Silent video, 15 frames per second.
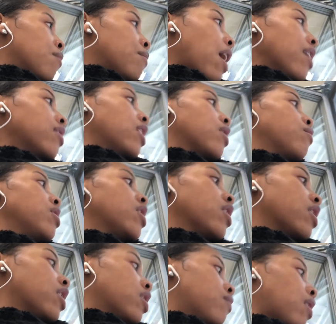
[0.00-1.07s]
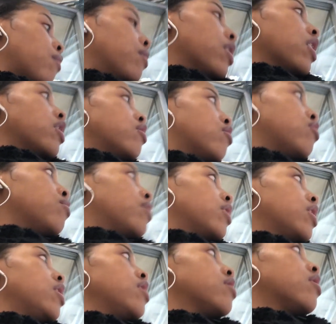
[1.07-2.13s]
I think we can get away with getting two of
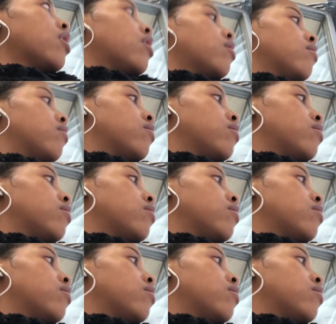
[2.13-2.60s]
these, though.